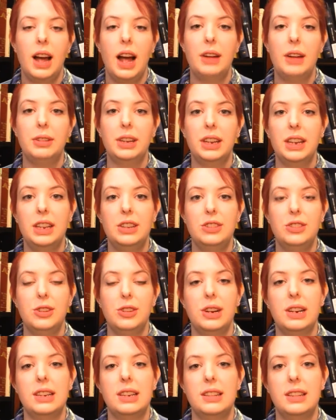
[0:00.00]
I really
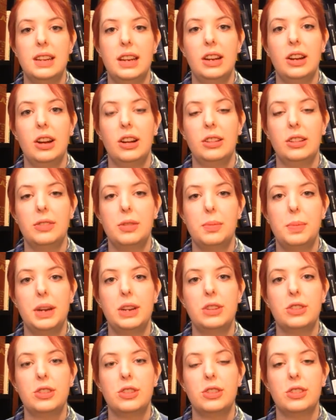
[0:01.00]
enjoyed seeing all of the
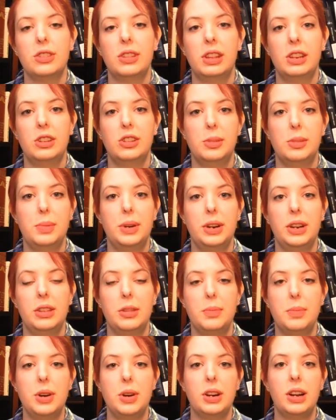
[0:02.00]
pictures that she put in
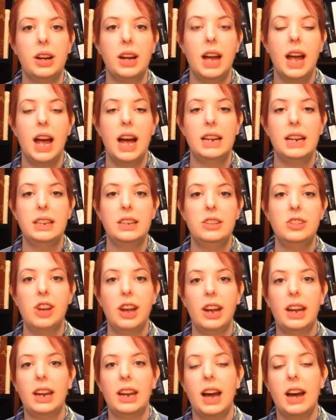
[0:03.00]
the book. I did
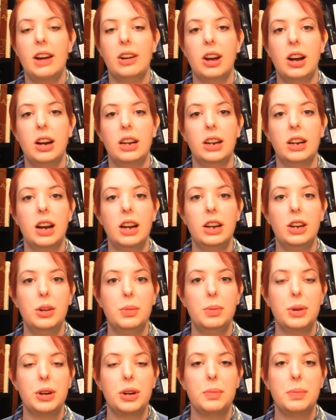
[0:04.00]
check it out on
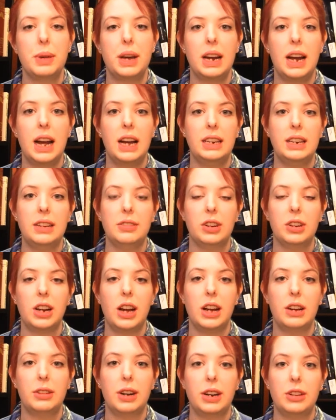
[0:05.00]
audiobook, but I never
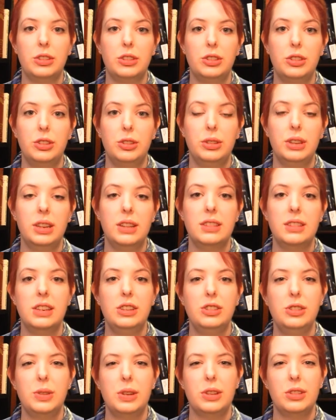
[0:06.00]
got around to
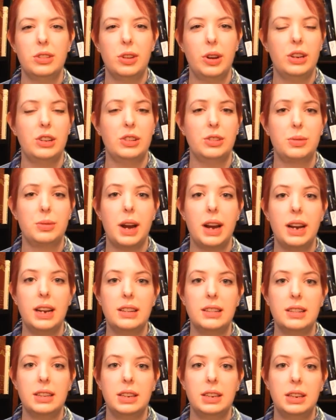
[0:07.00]
listening to it, so I just read
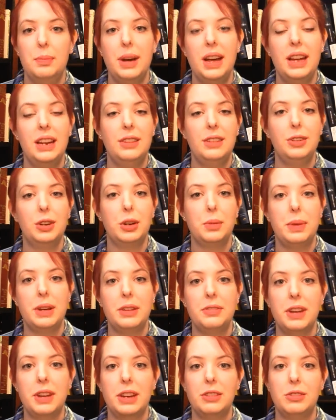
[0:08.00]
it. But if you're a
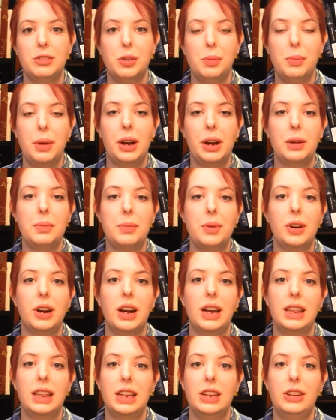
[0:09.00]
big fan of Drew Barrymore,
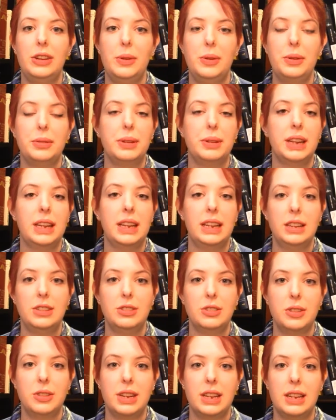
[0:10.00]
I think you would really
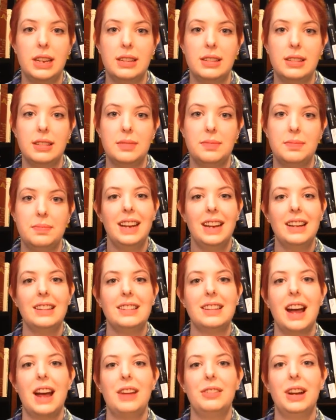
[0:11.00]
enjoy this.
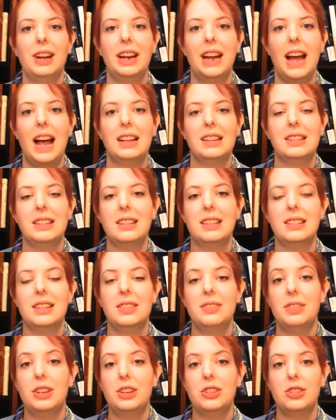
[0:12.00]
Next, I read Alice's
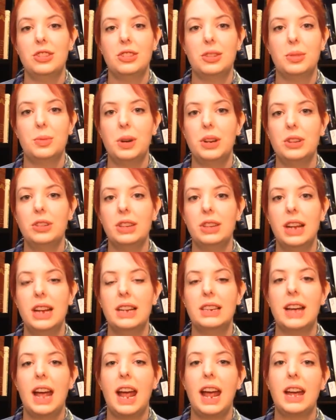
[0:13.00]
Adventures in
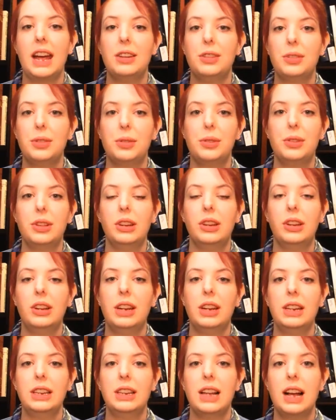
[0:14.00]
Wonderland and Through the
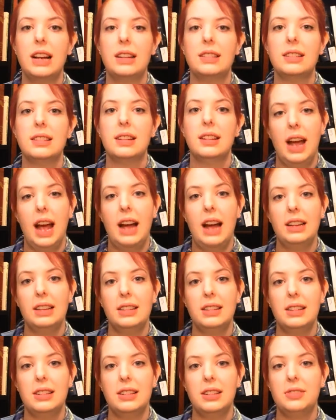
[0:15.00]
Looking Glass.
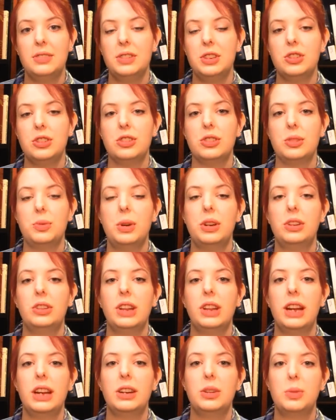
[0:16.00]
Alice's Adventures in
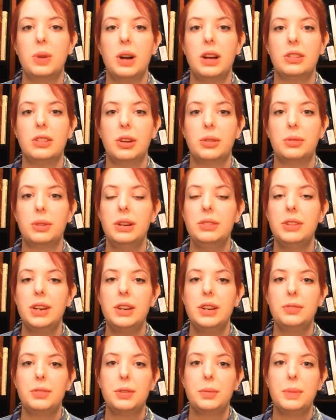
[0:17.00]
Wonderland was a
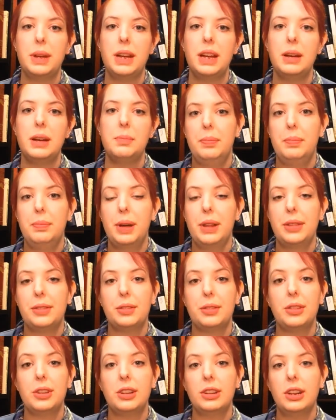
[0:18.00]
reread for me, but
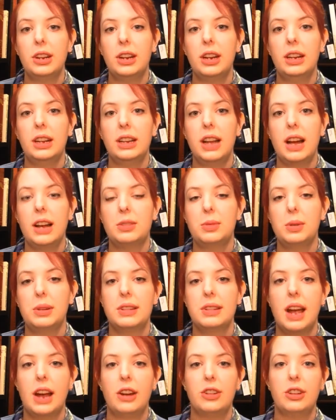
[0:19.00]
Through the Looking Glass
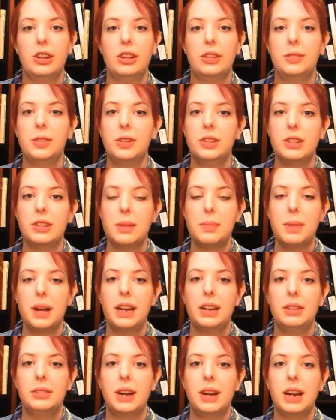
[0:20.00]
was actually the first time I
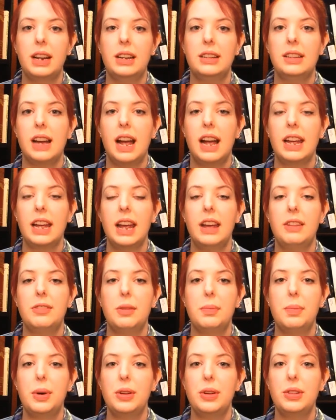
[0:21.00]
had read it. I gave
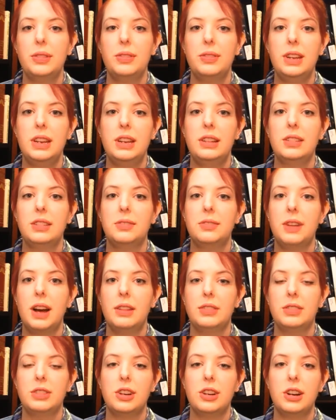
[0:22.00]
both of these
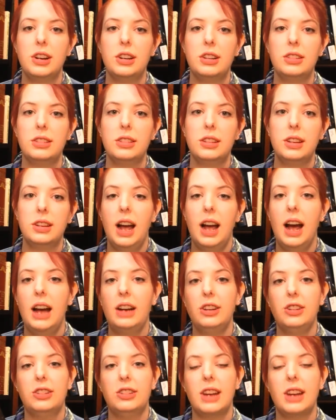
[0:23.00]
five stars. I
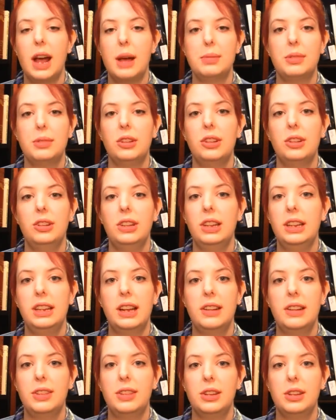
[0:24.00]
just absolutely
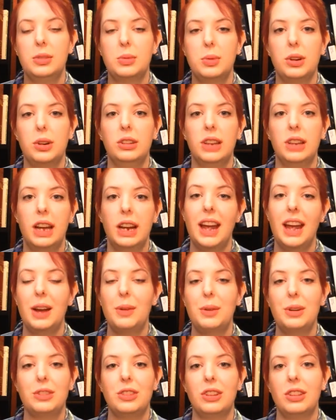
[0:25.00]
love this world, and I
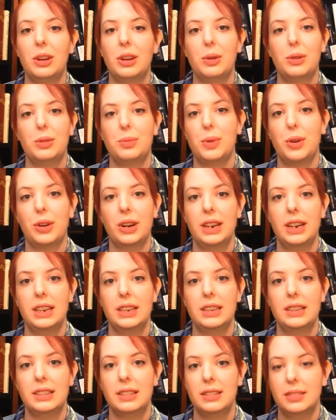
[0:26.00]
wish that there was more in
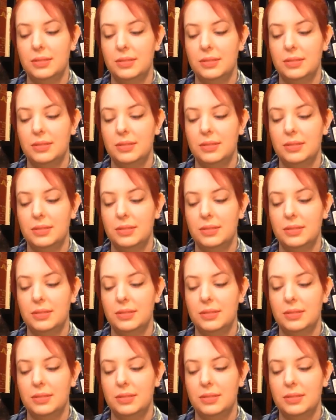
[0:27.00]
it.